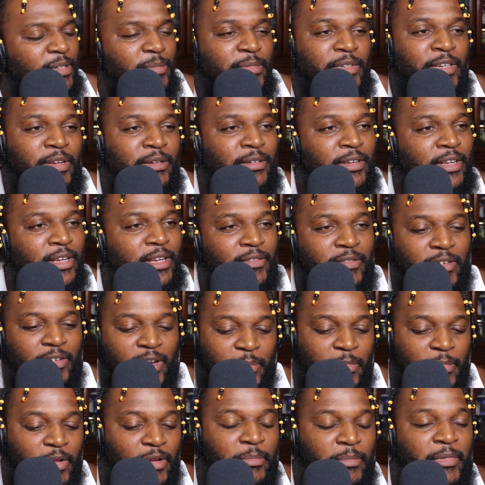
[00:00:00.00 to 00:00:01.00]
give me your love.
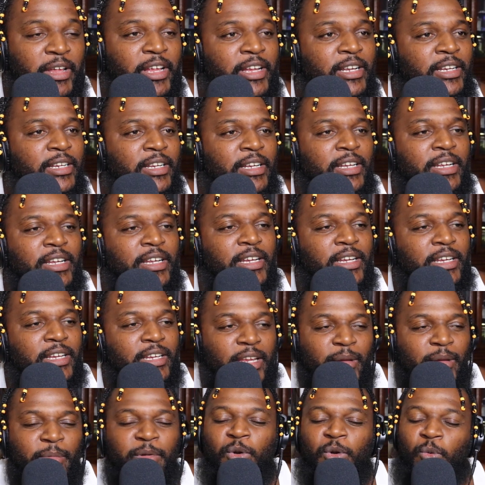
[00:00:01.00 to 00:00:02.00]
Come on, man.
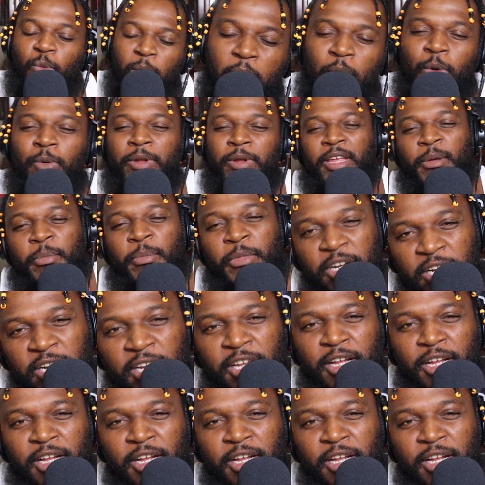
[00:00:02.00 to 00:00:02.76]
Give me the woe and give me the